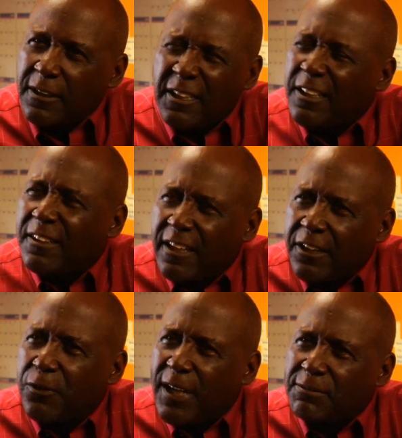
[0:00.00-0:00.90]

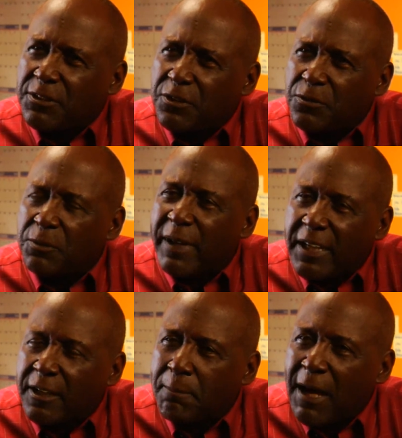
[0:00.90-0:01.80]
Anything you have to do to
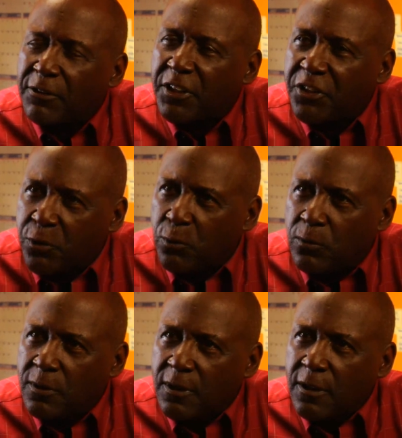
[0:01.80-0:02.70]
make it about
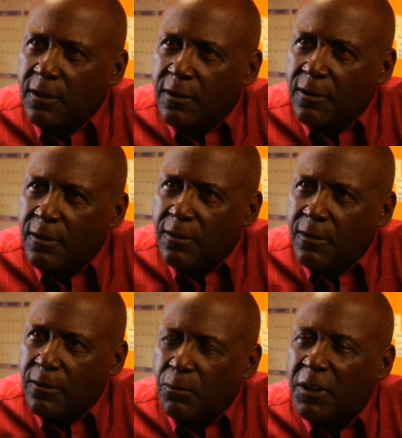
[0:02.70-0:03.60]
you,
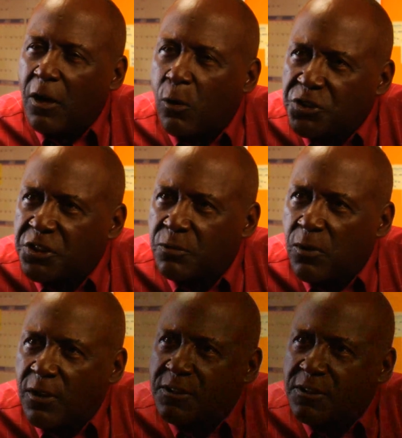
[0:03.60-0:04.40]
what Ocean